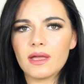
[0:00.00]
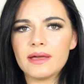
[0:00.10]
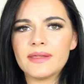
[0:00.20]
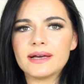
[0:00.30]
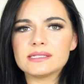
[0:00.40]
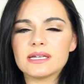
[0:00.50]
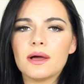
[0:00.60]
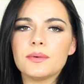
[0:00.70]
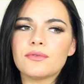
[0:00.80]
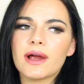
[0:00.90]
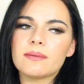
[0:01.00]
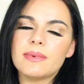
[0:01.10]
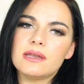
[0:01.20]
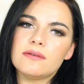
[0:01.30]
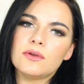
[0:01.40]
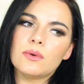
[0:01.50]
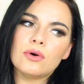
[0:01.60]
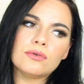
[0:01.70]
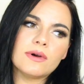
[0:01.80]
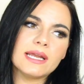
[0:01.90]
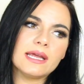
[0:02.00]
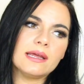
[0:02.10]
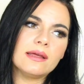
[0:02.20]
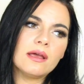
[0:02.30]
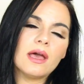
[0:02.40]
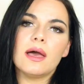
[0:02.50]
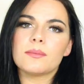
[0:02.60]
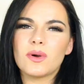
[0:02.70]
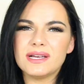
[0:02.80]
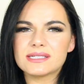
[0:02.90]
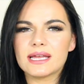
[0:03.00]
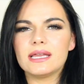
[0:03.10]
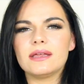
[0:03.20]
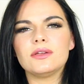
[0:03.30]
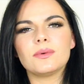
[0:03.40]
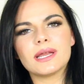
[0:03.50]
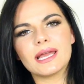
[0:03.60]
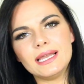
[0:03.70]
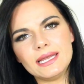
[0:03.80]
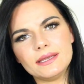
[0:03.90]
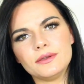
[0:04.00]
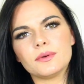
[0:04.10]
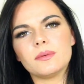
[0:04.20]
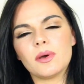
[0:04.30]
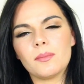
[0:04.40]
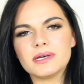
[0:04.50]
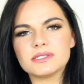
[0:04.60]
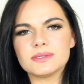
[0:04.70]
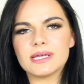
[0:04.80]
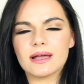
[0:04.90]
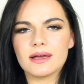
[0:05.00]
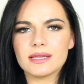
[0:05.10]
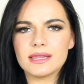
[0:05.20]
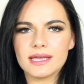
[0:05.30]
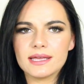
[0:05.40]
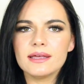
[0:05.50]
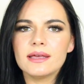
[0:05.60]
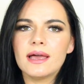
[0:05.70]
And that's, I would recommend if you are already quite skinny and you want to get lean and you want to build muscle and that kind of thing,